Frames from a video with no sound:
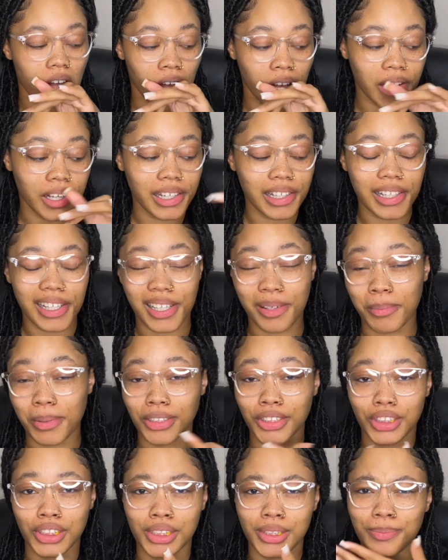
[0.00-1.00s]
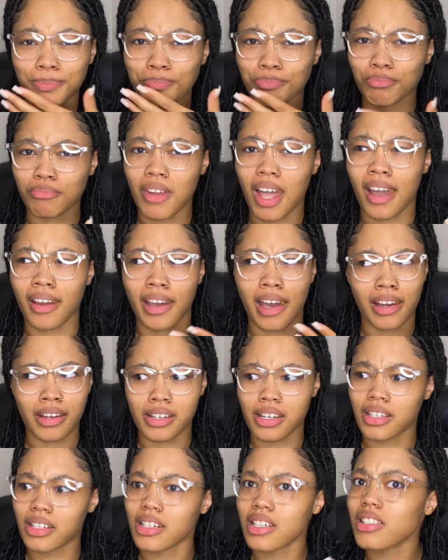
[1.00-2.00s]
and I can make sure I got
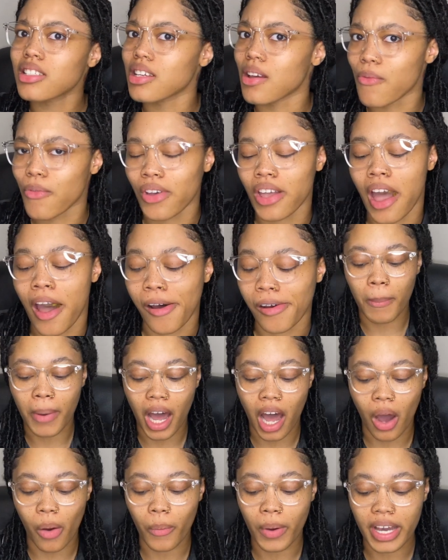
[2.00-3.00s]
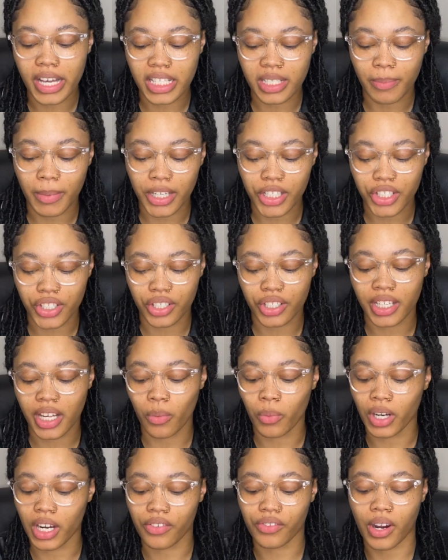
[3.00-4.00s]
good content for y'all. I always make sure that
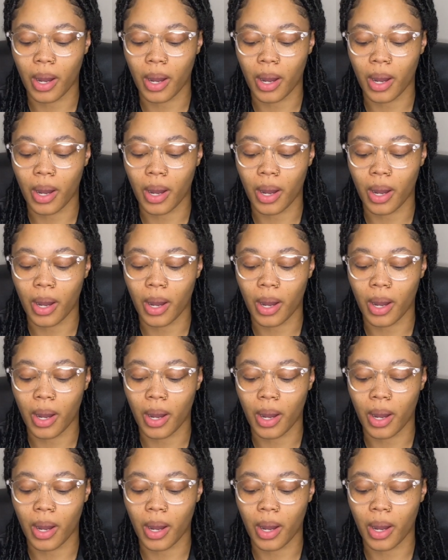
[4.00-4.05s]
whatever